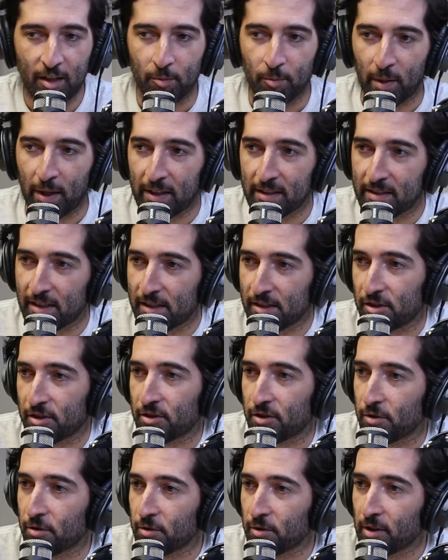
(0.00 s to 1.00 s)
Pay
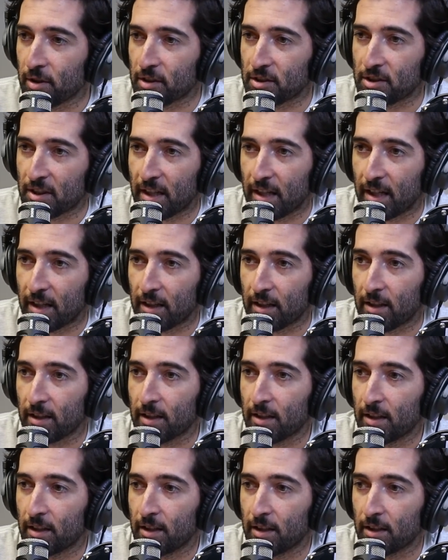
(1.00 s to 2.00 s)
attention to who they're saying,
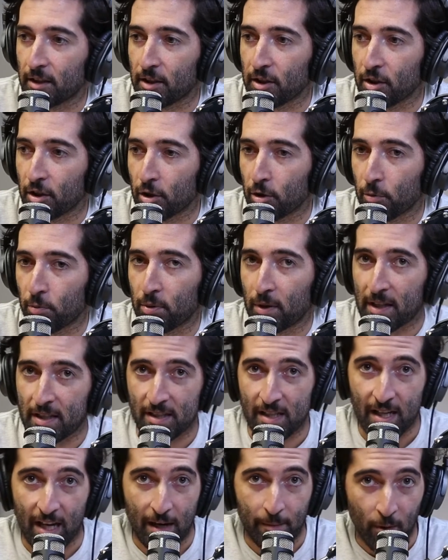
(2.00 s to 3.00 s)
you know,
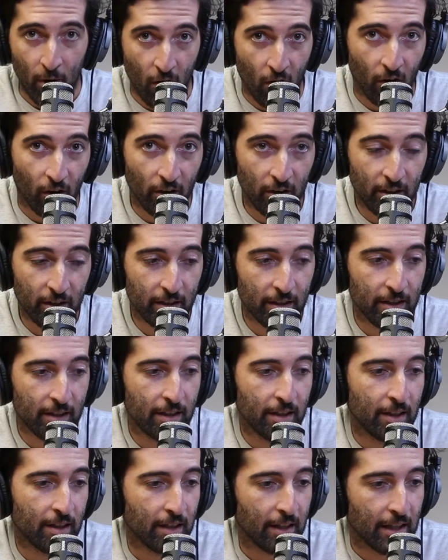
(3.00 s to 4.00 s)
plays the game hard
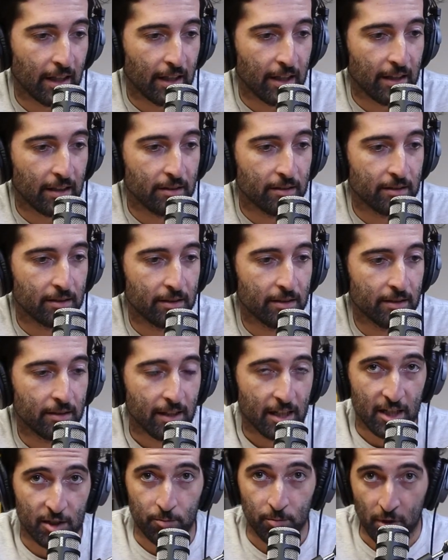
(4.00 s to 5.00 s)
and
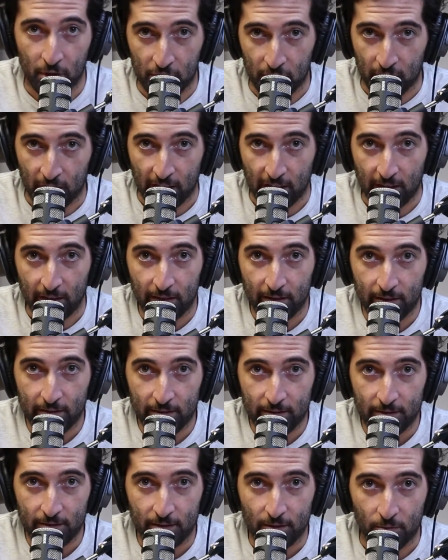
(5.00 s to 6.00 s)
is Bush League,
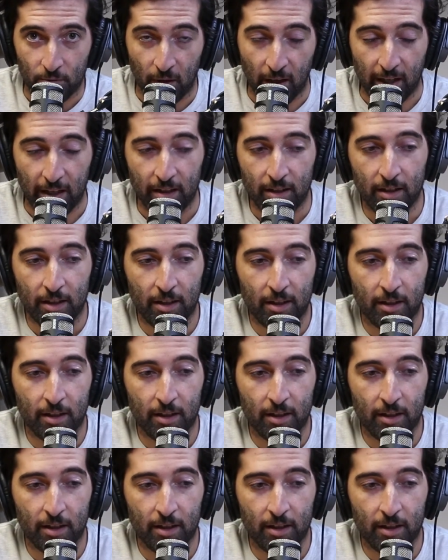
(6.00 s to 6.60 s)
right?